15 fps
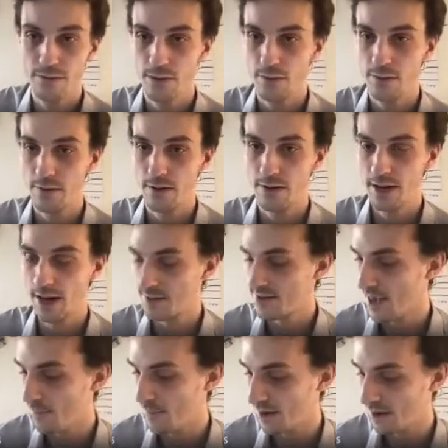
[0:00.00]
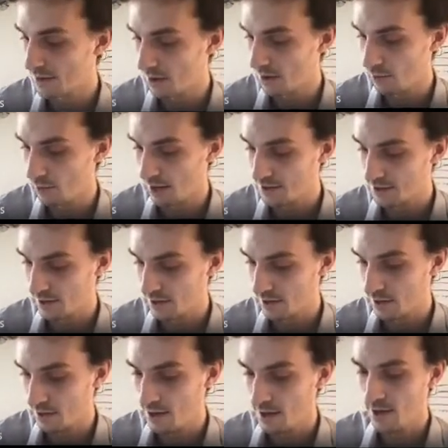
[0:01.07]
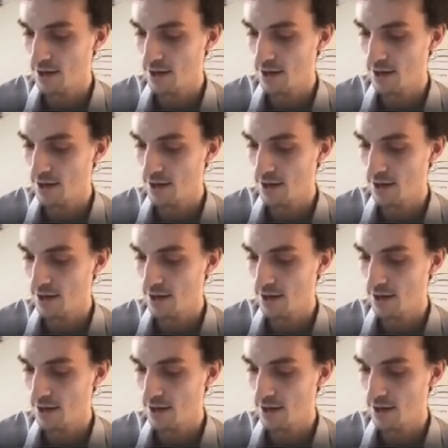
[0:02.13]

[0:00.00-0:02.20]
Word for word: So in the last 10 minutes, I will actually